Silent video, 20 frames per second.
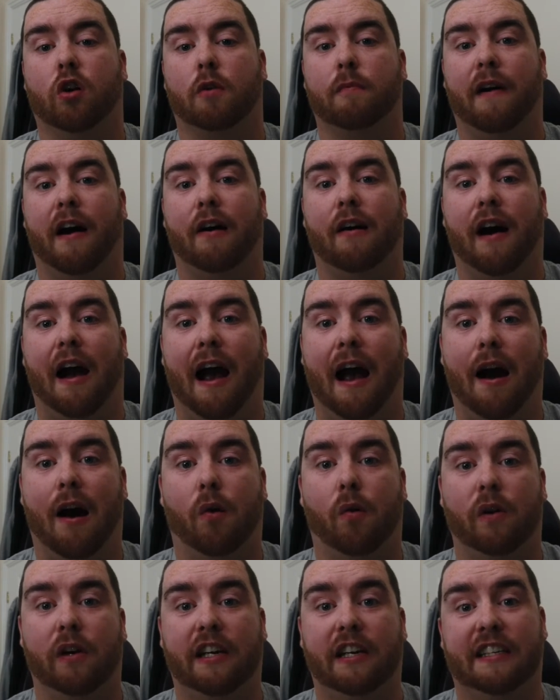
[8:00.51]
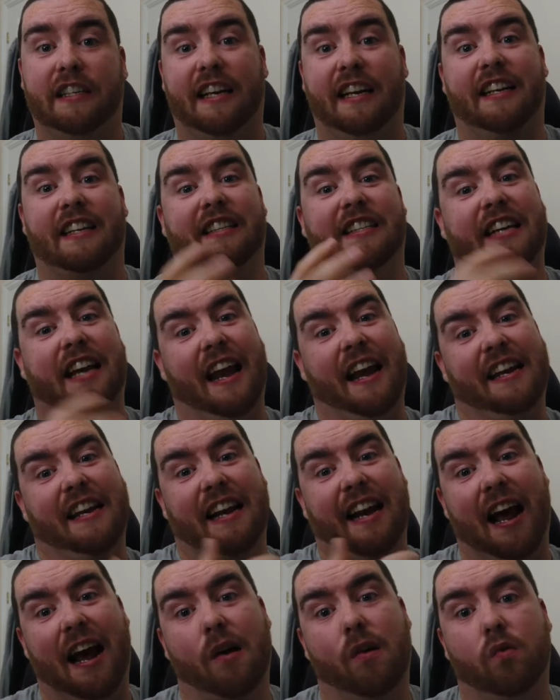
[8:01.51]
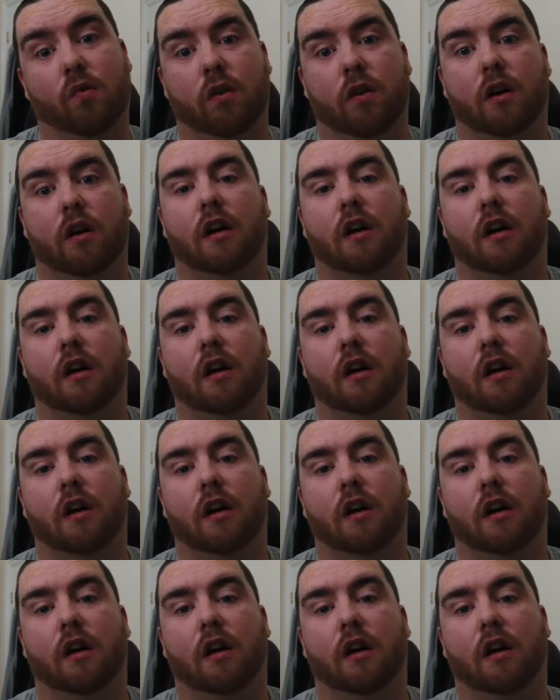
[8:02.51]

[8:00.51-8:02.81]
about how easy it is to get in and out,